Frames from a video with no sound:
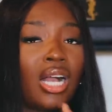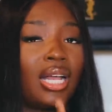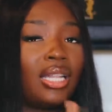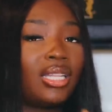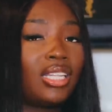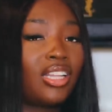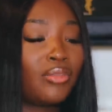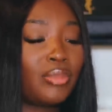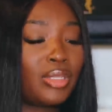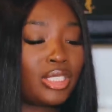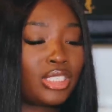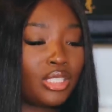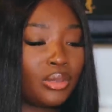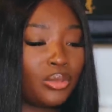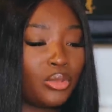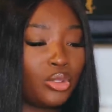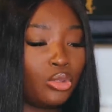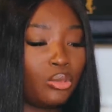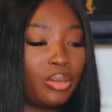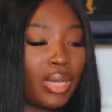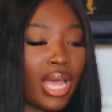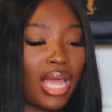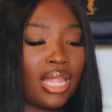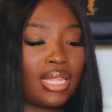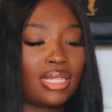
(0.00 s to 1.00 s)
i love me some
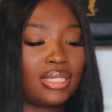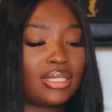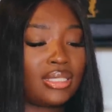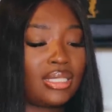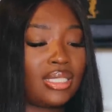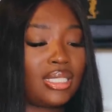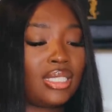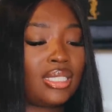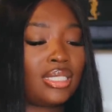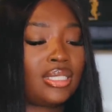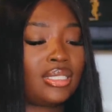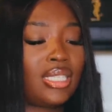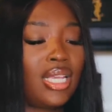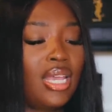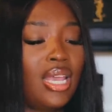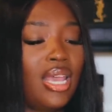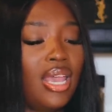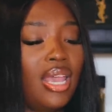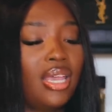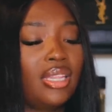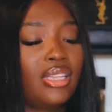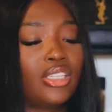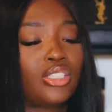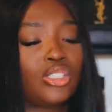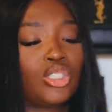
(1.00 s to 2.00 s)
new balances
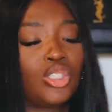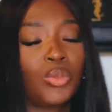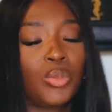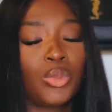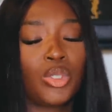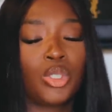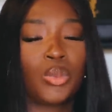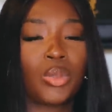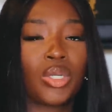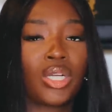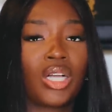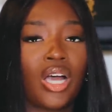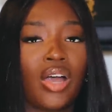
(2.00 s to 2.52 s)
they're super duper